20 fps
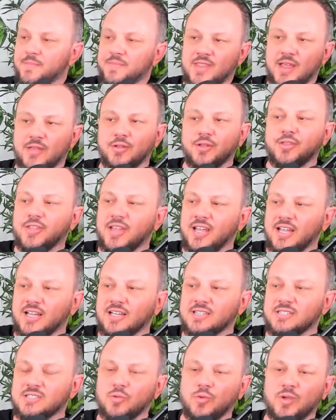Another thing
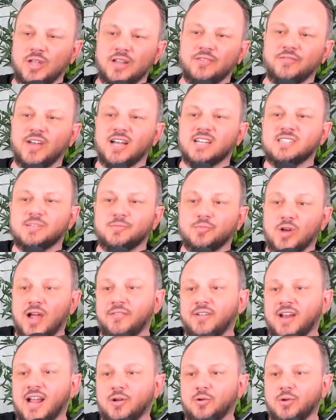is we invest in
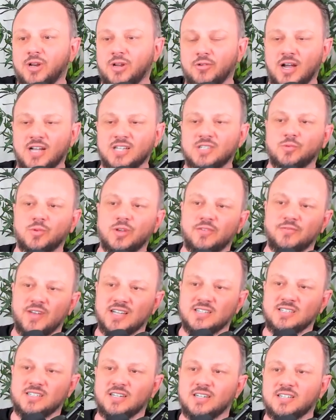private equity, right? So we
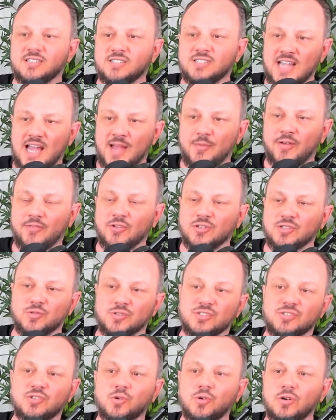invested in Sam Ovens
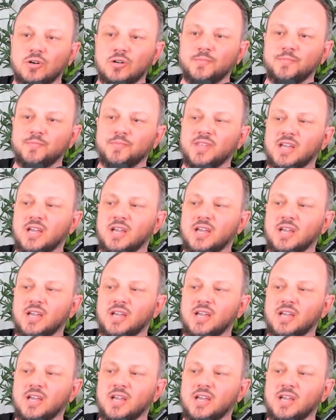with Skool.